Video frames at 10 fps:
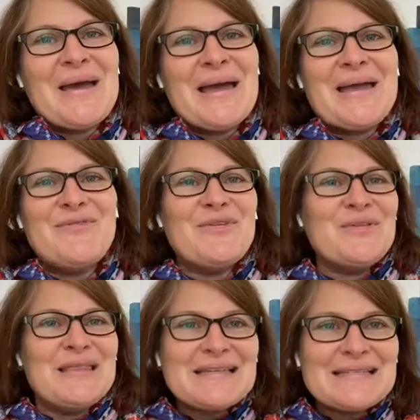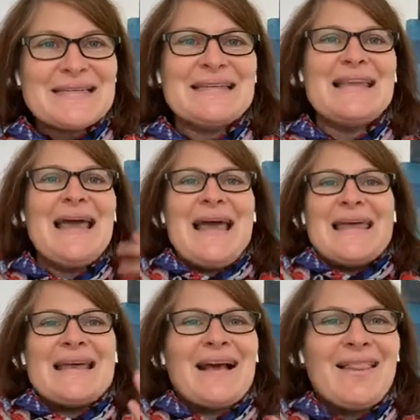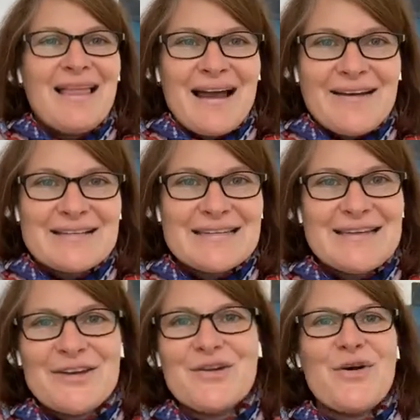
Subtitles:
If you listen, the clarity in